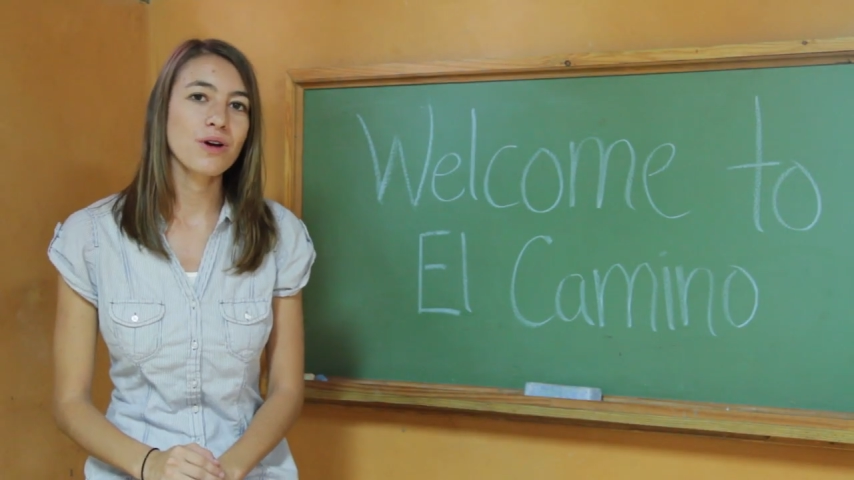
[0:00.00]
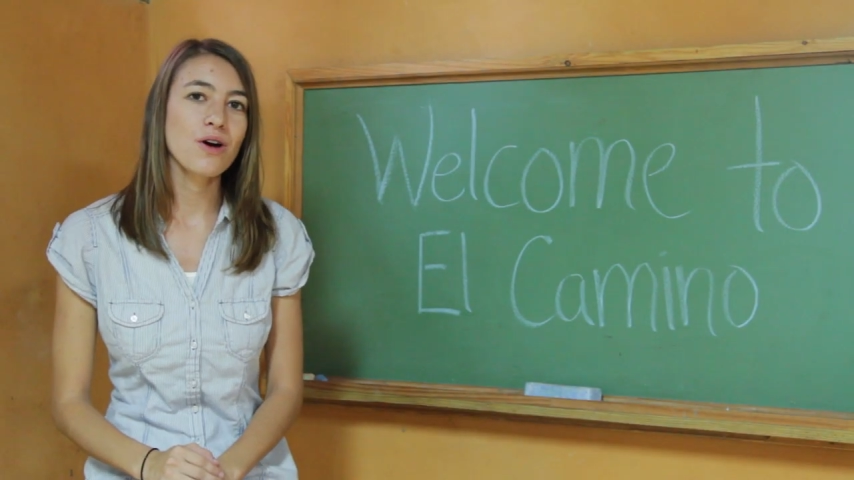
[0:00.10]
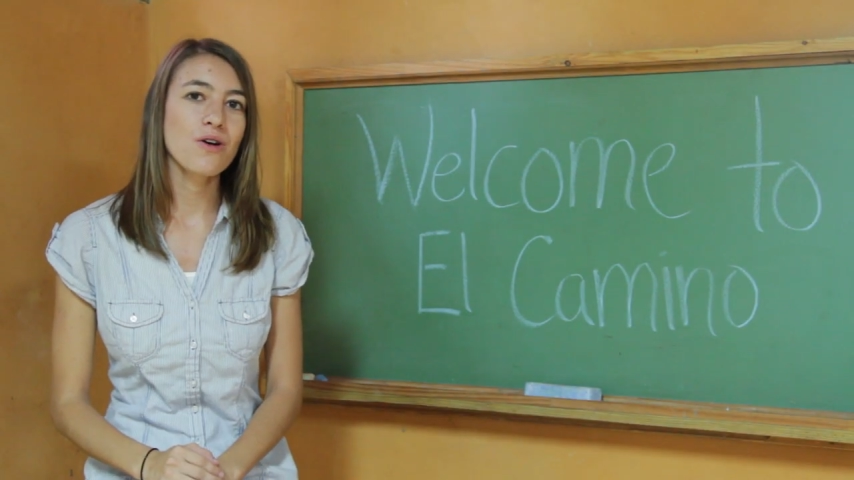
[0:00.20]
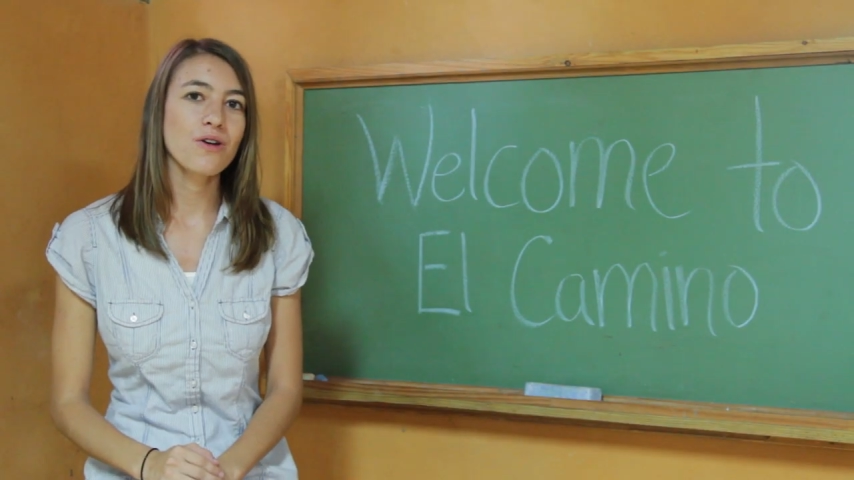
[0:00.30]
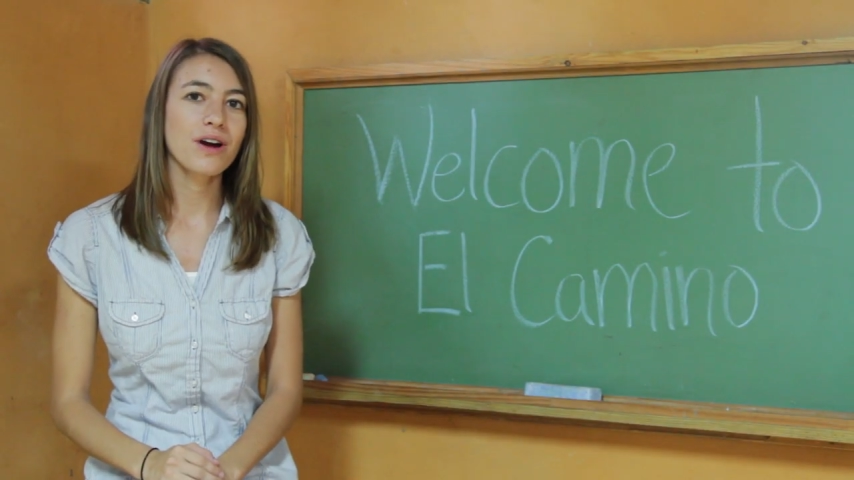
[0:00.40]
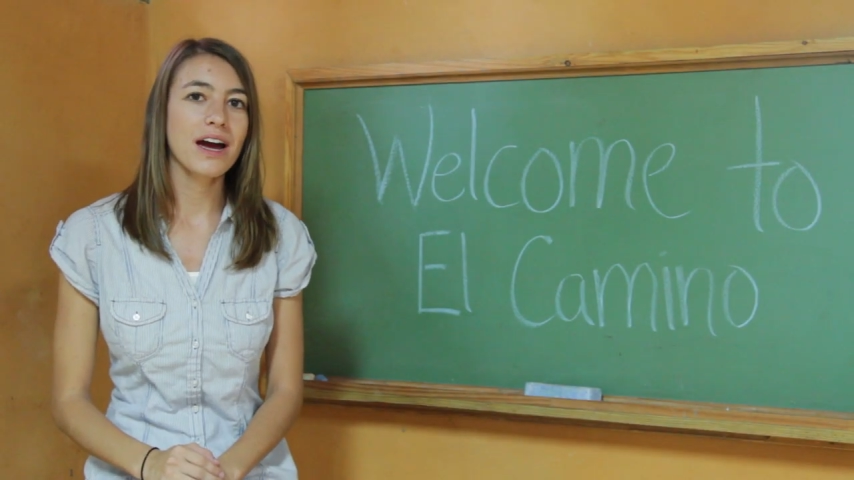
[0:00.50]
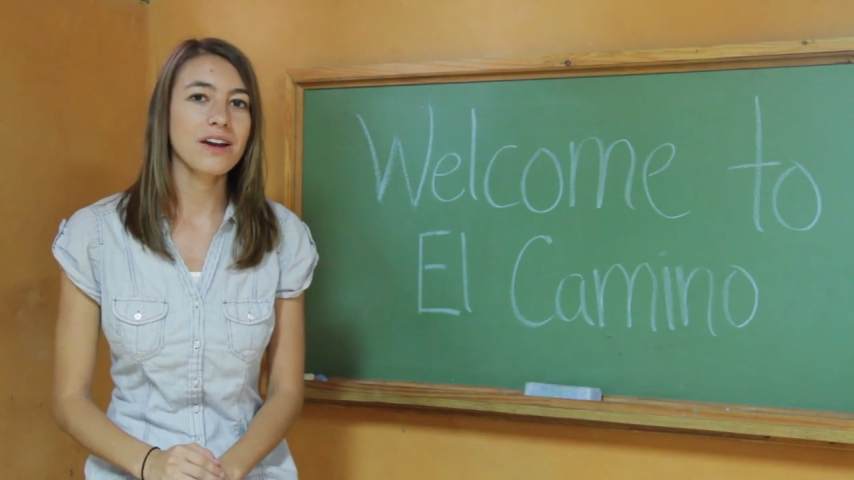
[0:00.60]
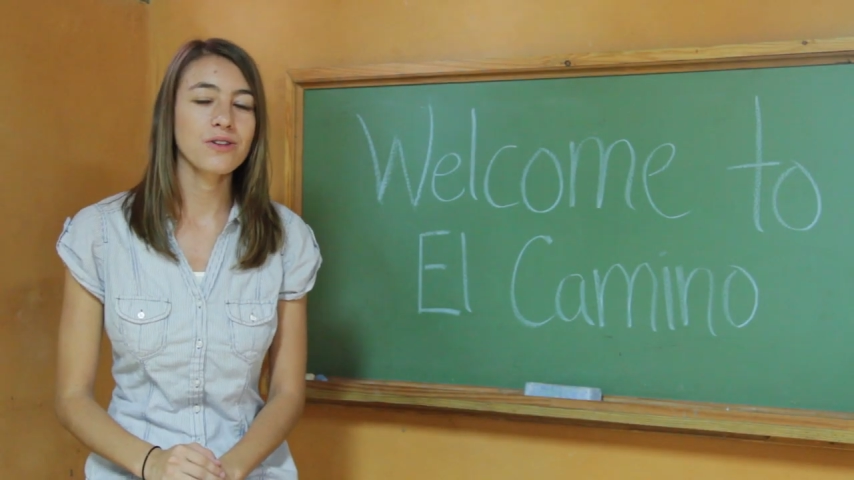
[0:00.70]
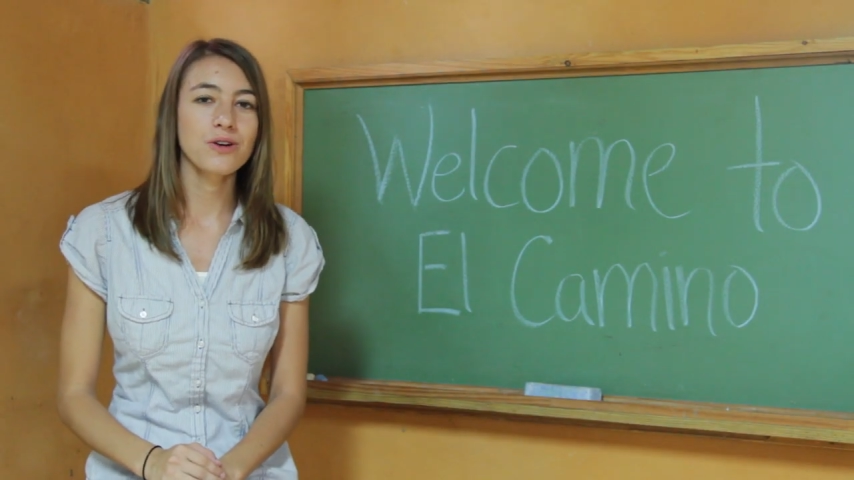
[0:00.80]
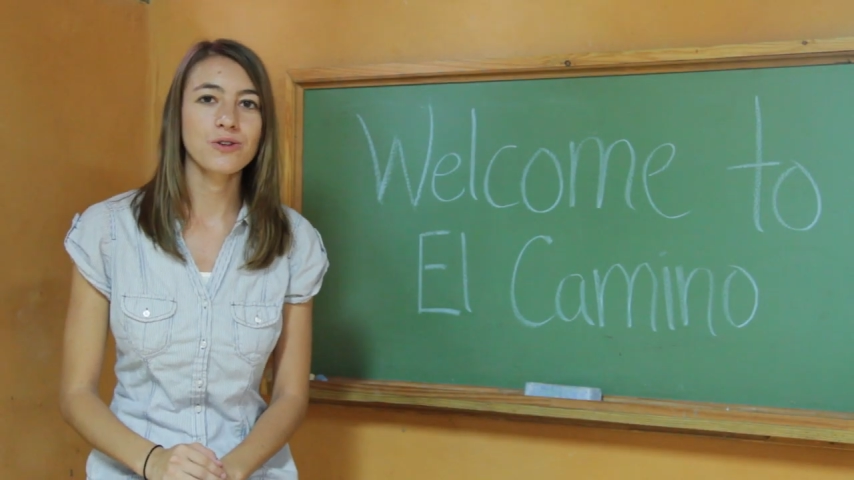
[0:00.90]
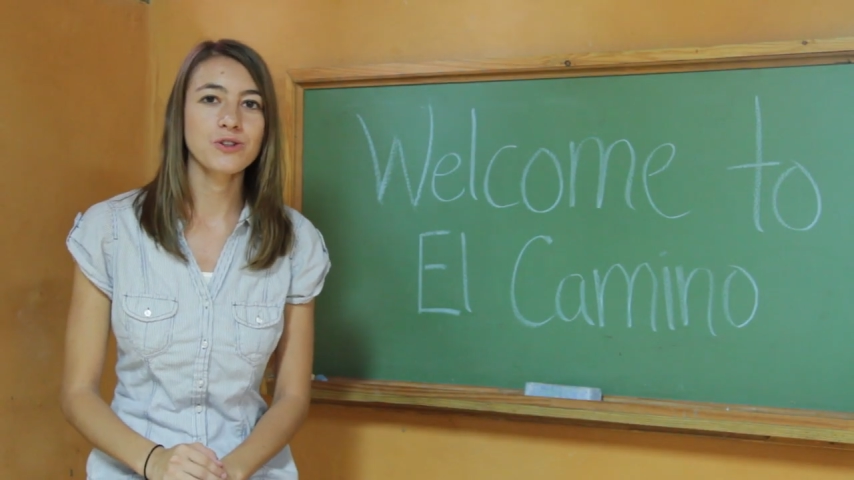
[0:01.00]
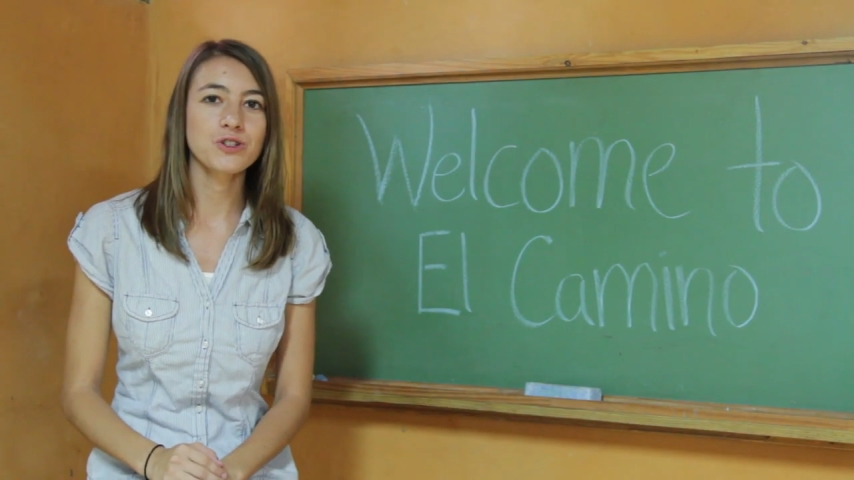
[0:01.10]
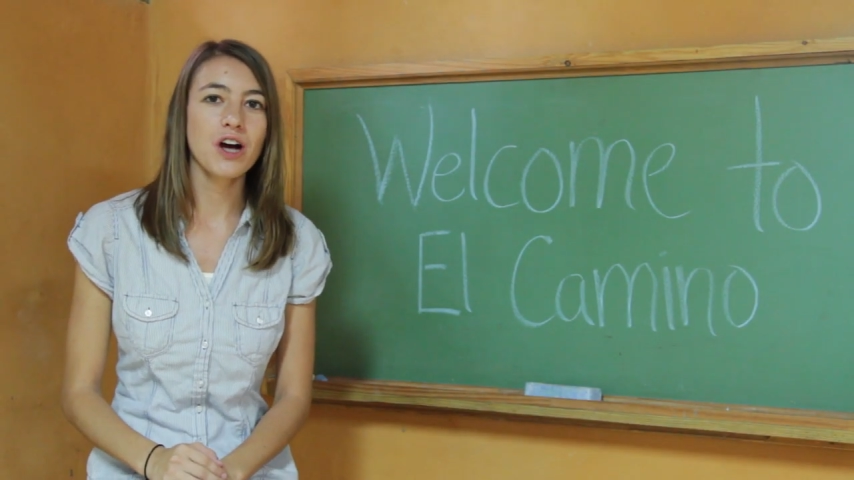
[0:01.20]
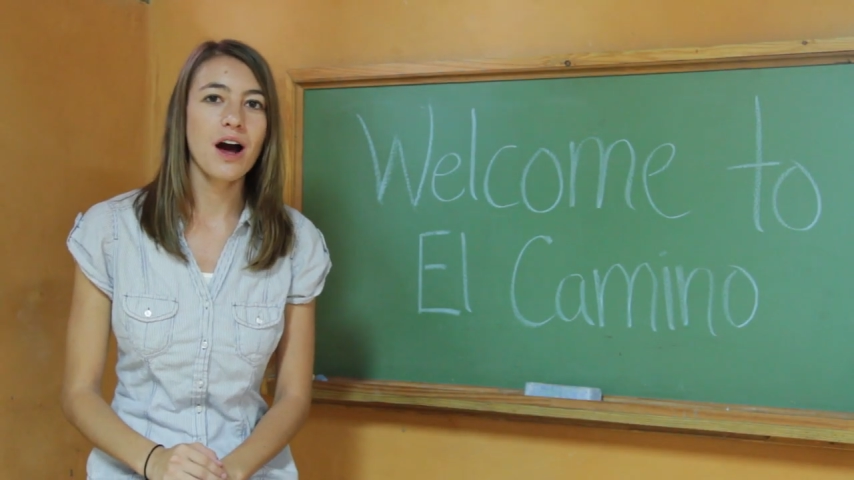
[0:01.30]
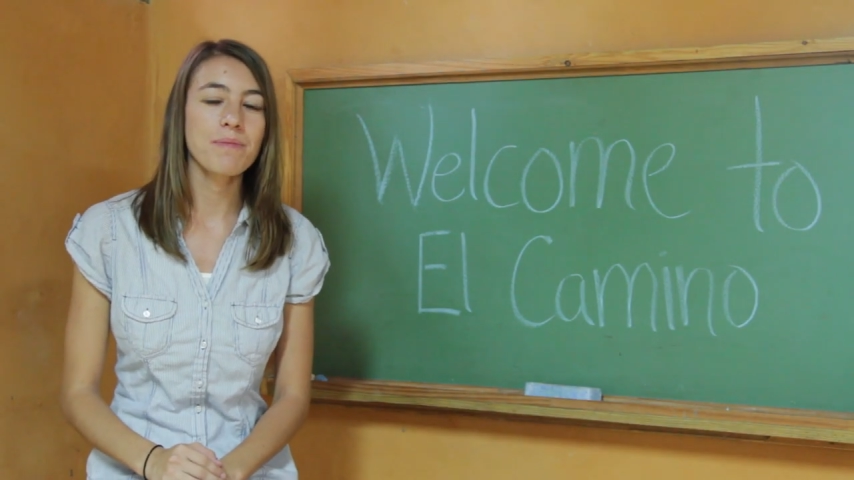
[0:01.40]
road or at a local
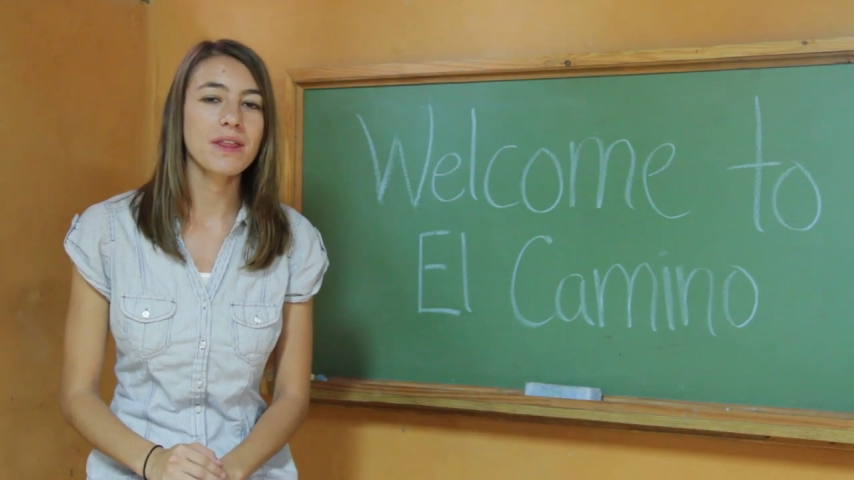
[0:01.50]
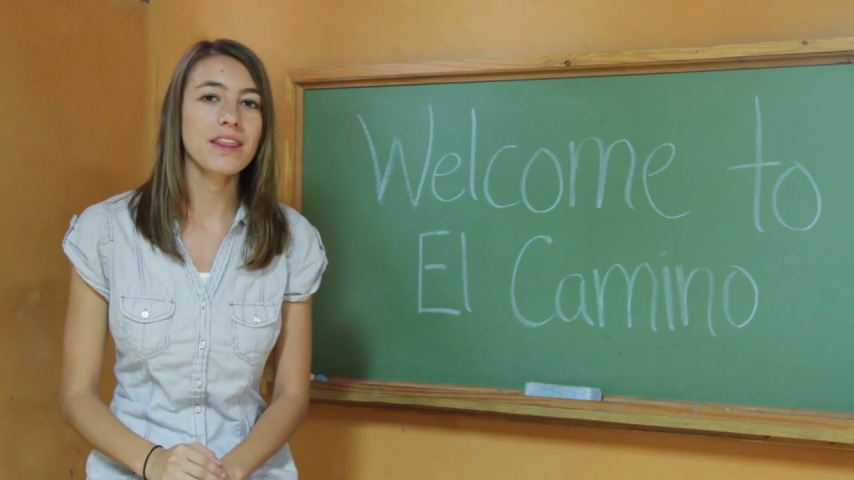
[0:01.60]
shop,